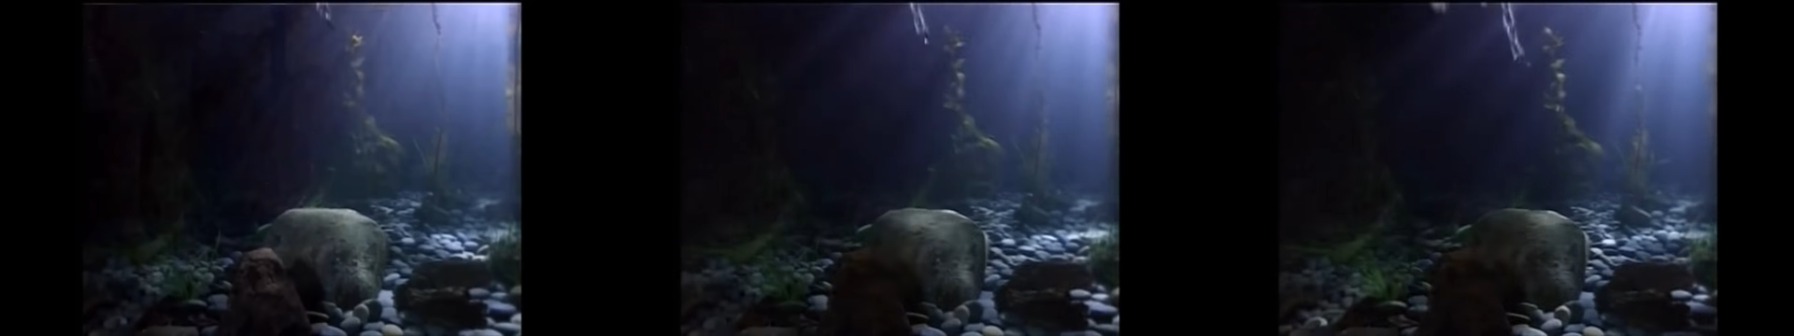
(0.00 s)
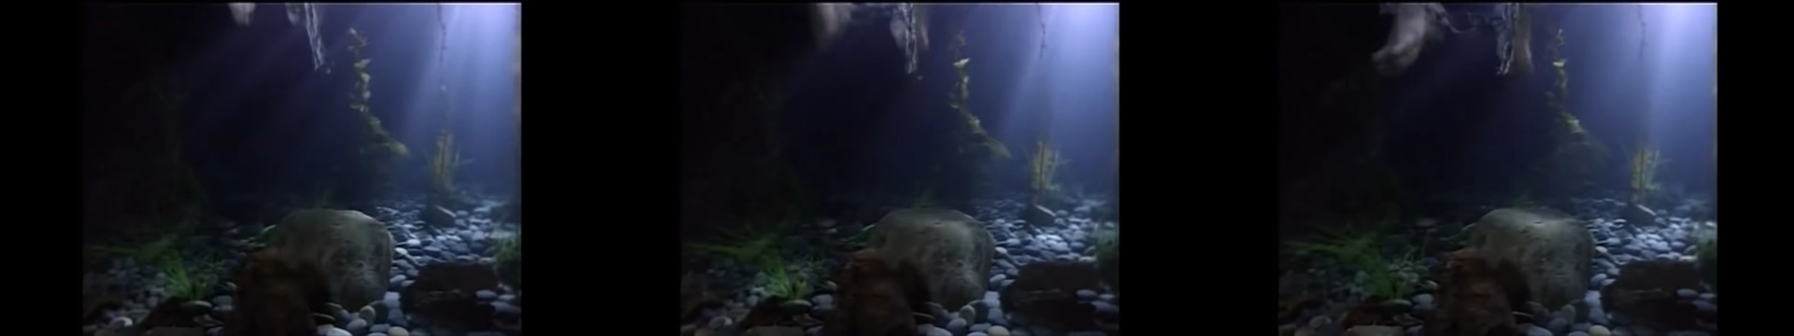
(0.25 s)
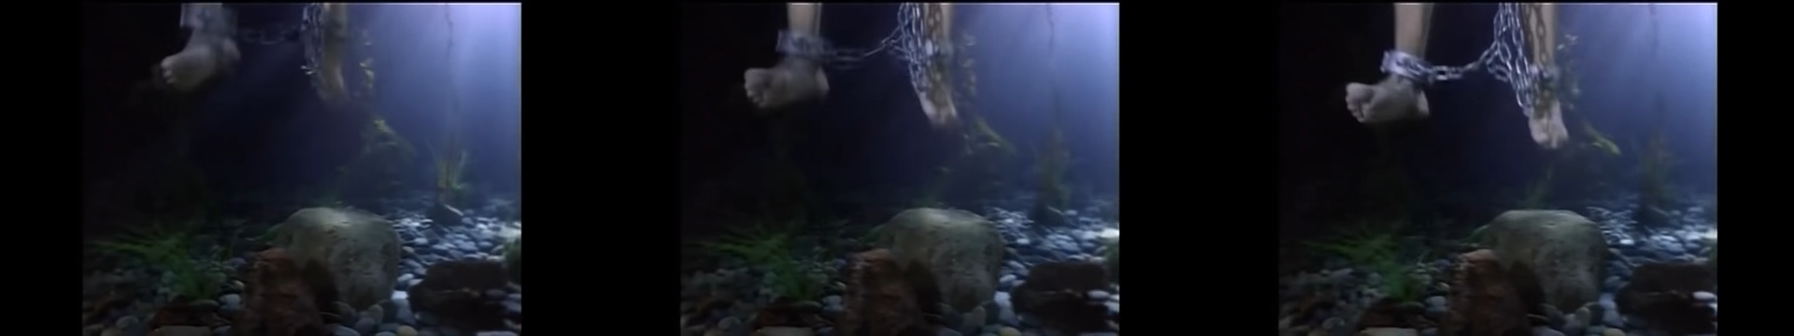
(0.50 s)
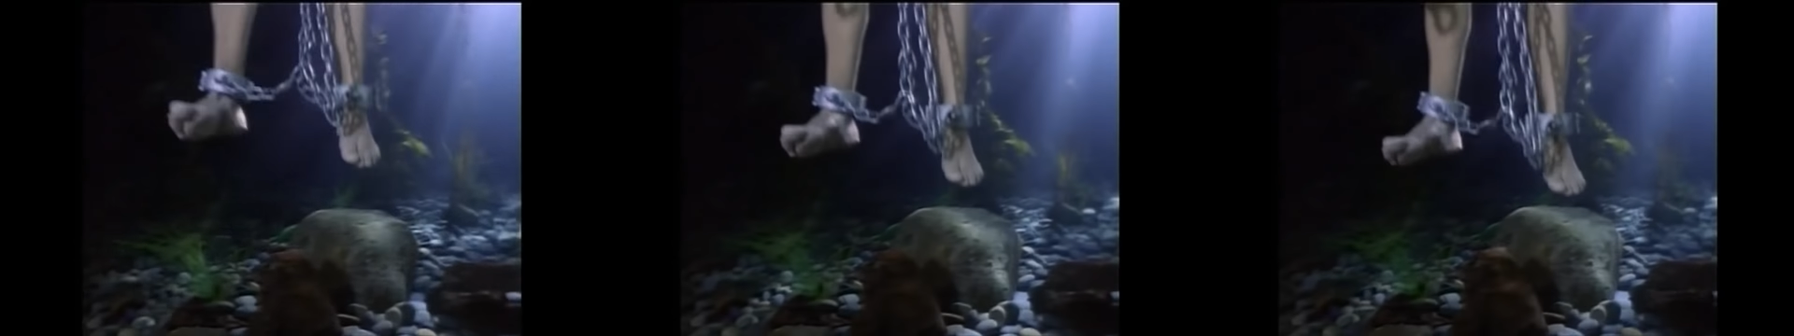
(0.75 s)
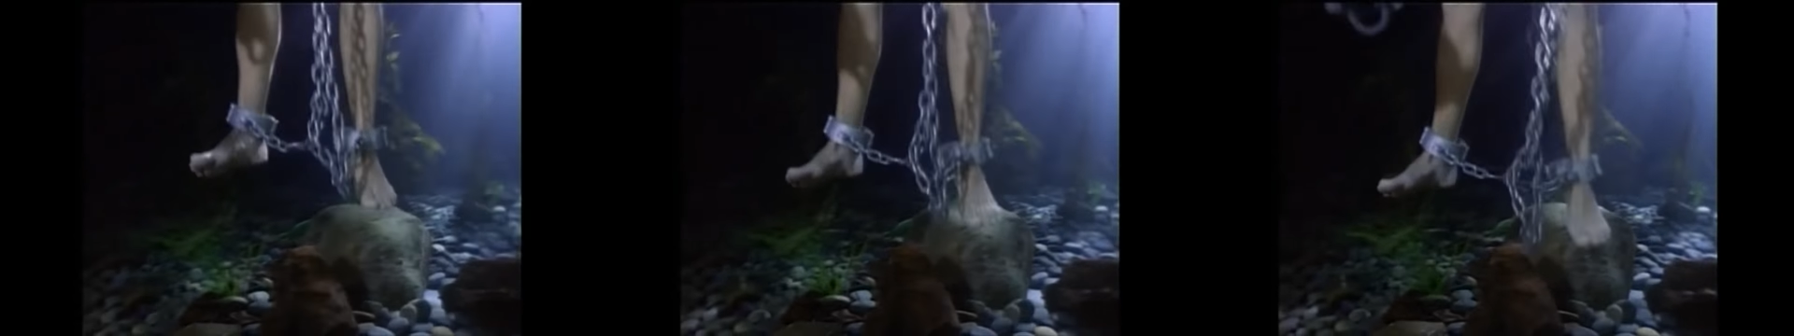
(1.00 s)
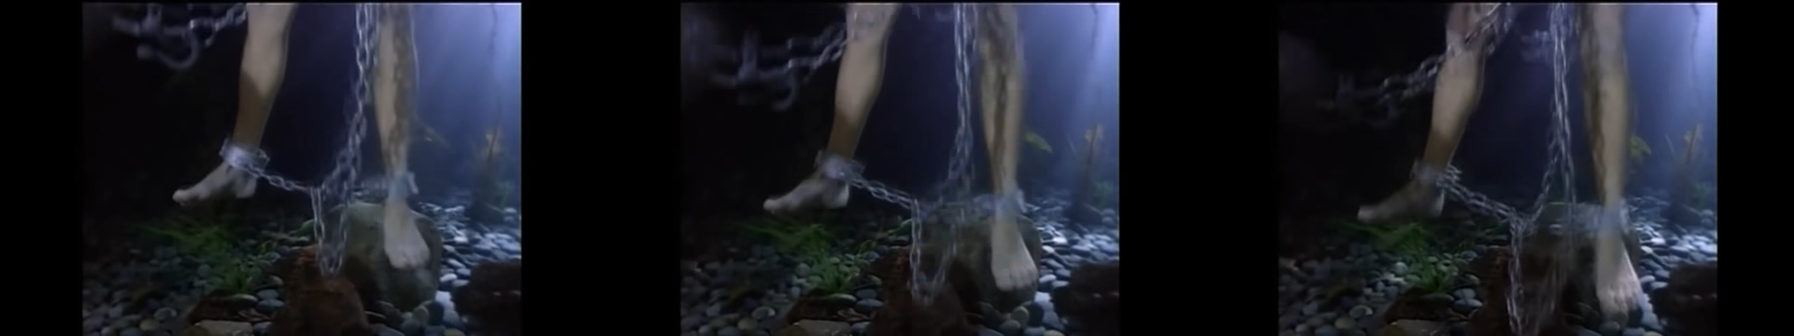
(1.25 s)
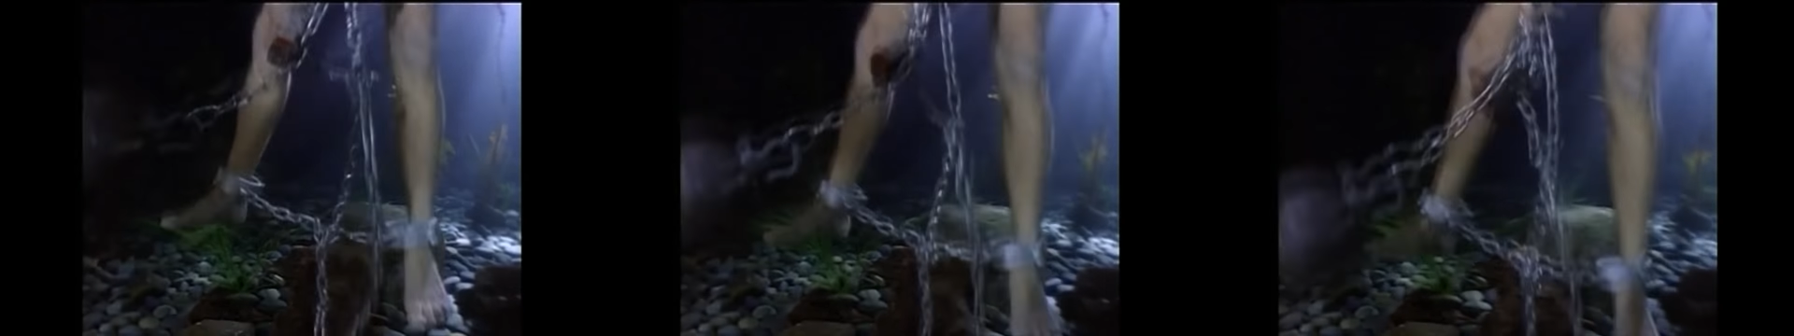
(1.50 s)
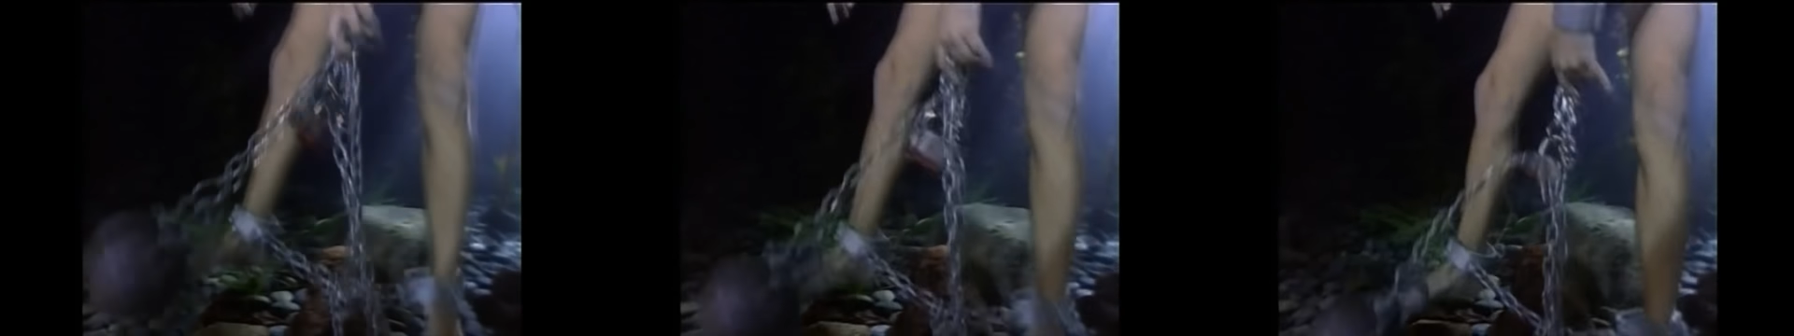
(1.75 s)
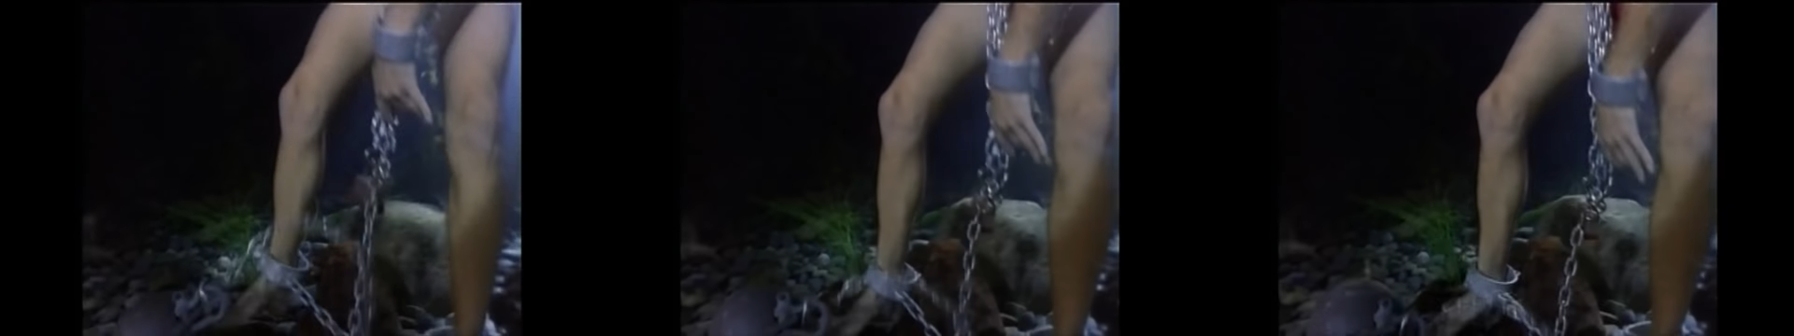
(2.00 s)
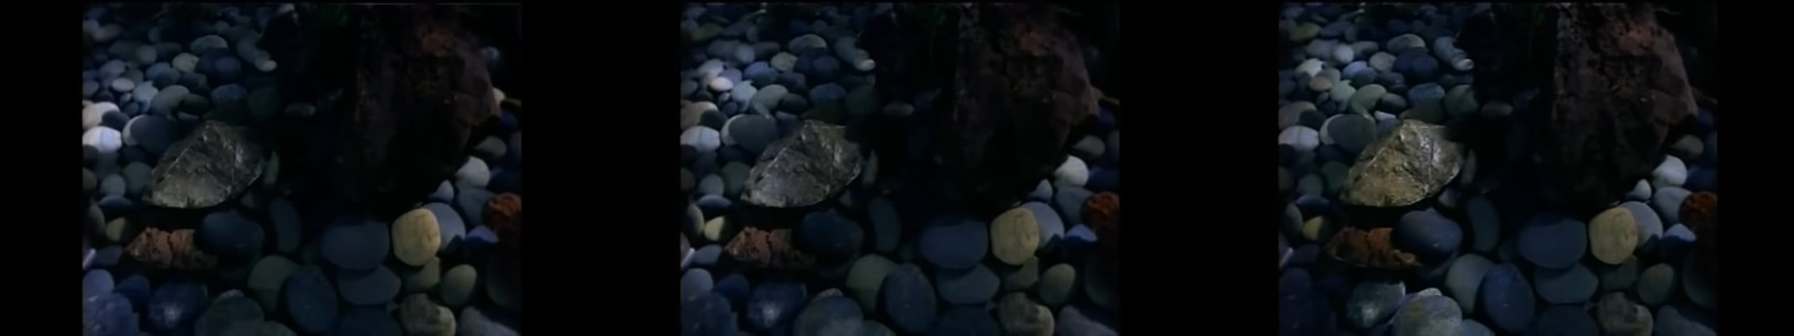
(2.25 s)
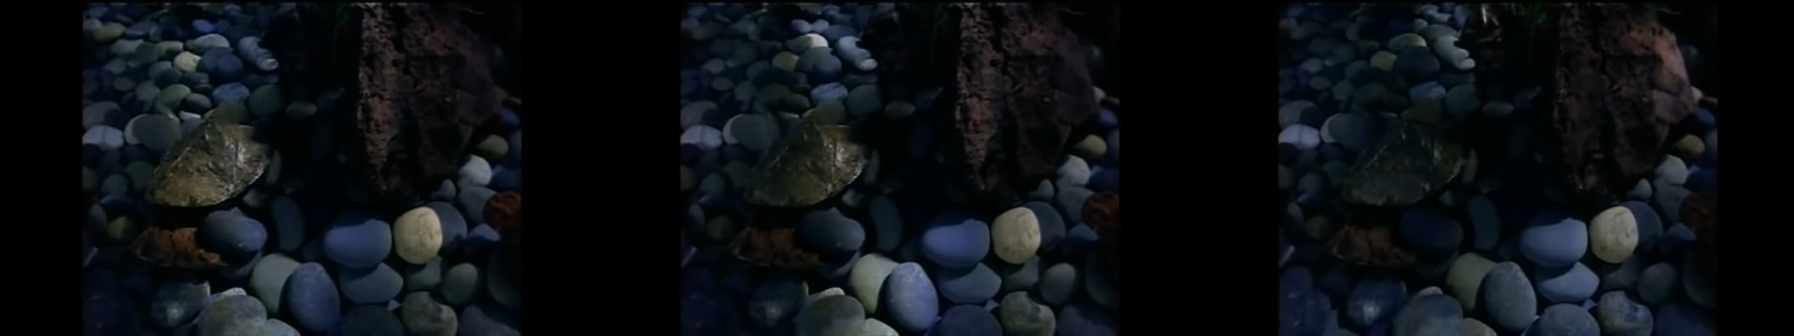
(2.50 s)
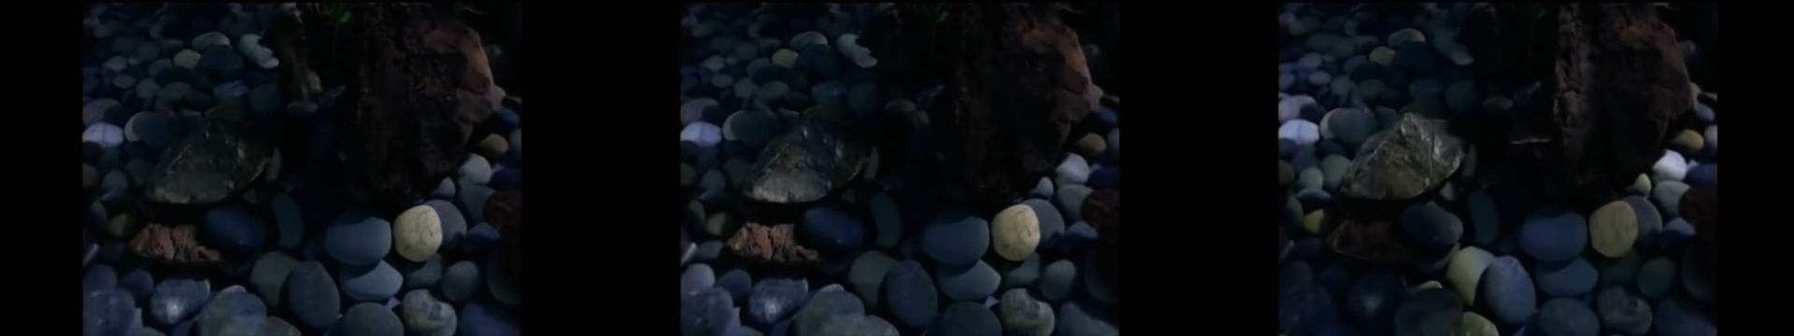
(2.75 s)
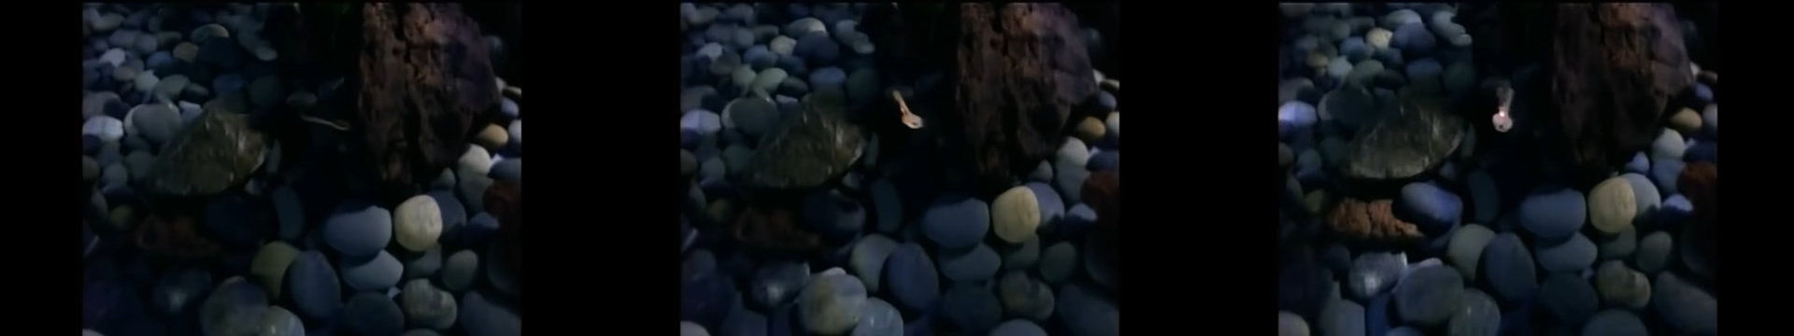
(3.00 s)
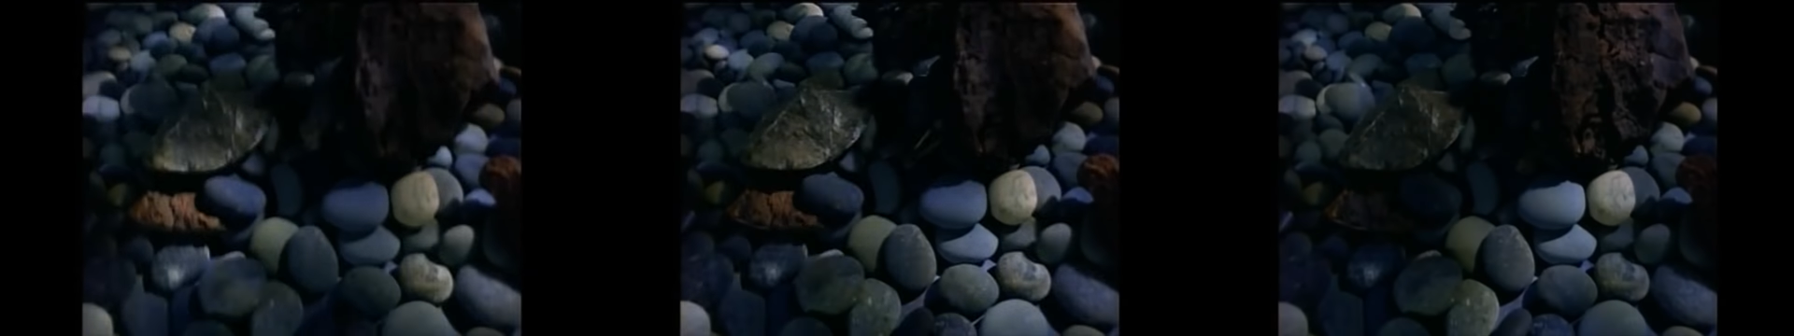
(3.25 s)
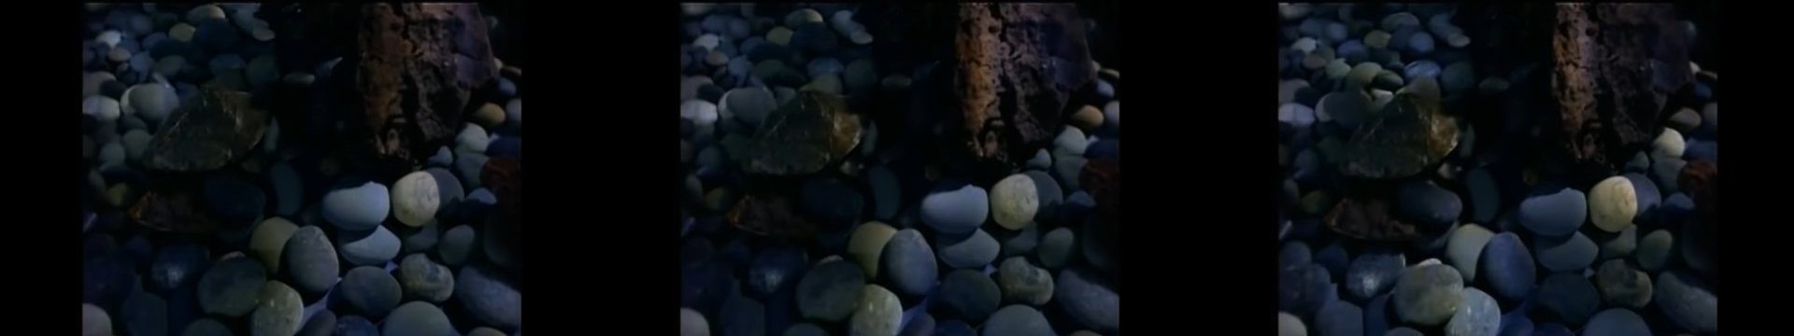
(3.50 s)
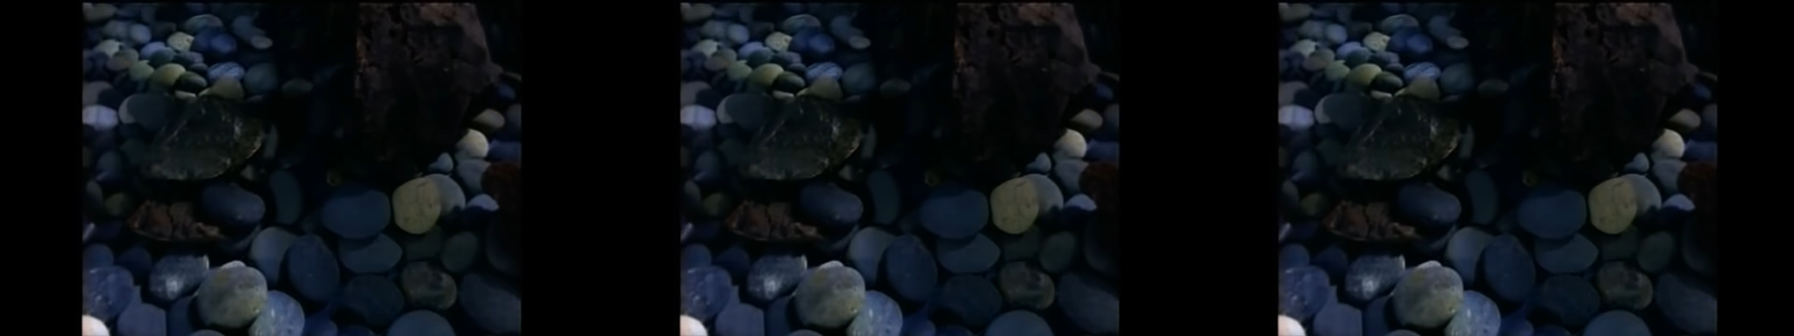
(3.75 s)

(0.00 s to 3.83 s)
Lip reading: No face is visible, so there are no lips to read.